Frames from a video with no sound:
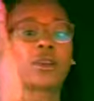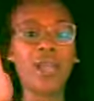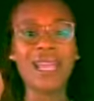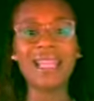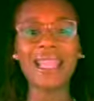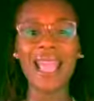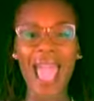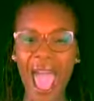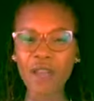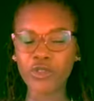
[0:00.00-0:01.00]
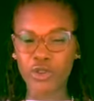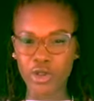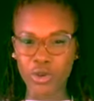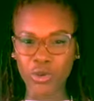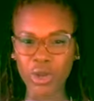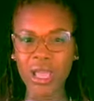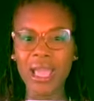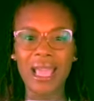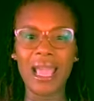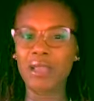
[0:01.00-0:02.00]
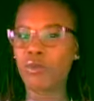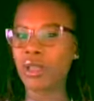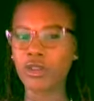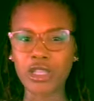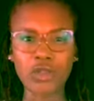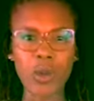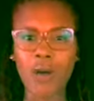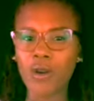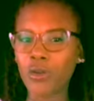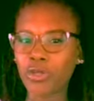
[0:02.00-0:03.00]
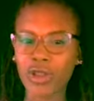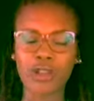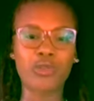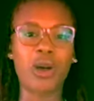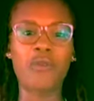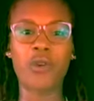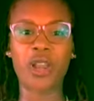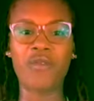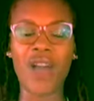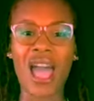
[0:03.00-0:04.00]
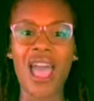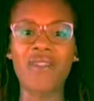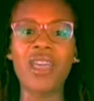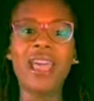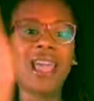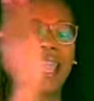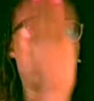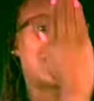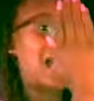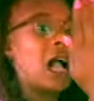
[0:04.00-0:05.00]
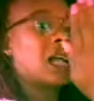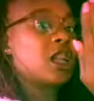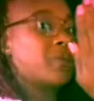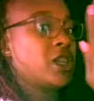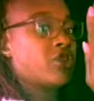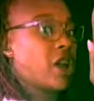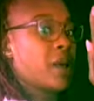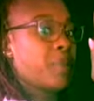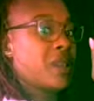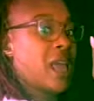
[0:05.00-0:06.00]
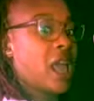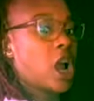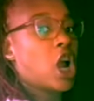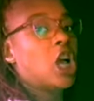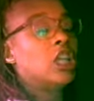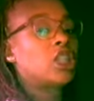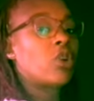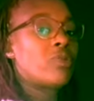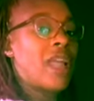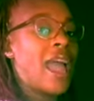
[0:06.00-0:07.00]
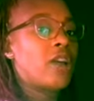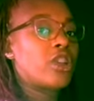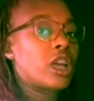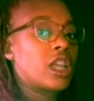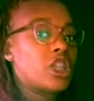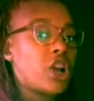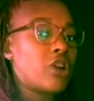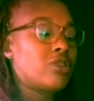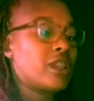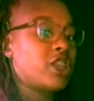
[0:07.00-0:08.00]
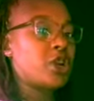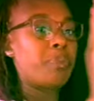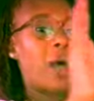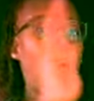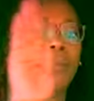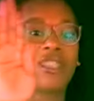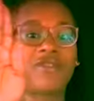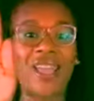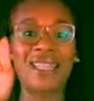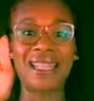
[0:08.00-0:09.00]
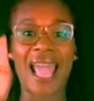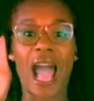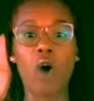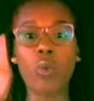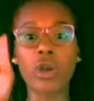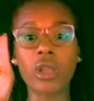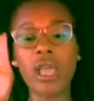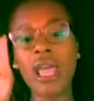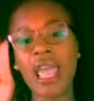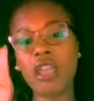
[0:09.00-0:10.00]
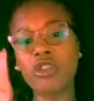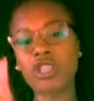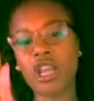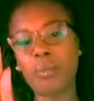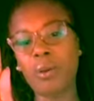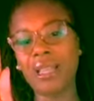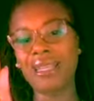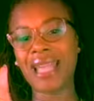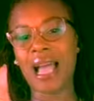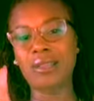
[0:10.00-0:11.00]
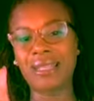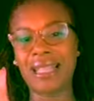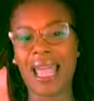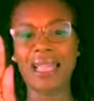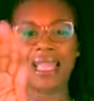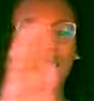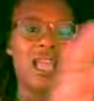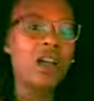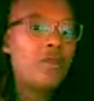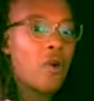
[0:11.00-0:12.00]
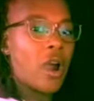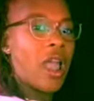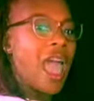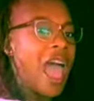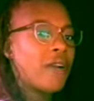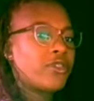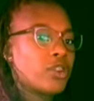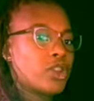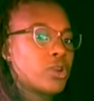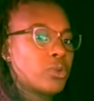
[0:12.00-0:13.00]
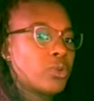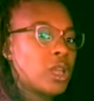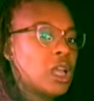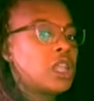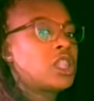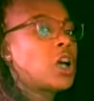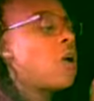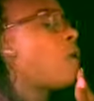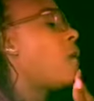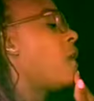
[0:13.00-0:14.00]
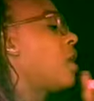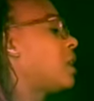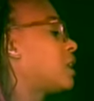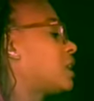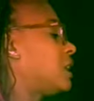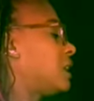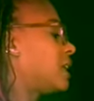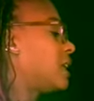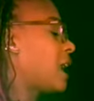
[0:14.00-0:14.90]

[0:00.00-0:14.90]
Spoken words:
anything afternoon, whether it's 12:03 or 12:45, it's not going to be straight up in the air. So now you're going to turn so that your palm is facing outward, and you're just going to pull it down slightly for afternoon. So good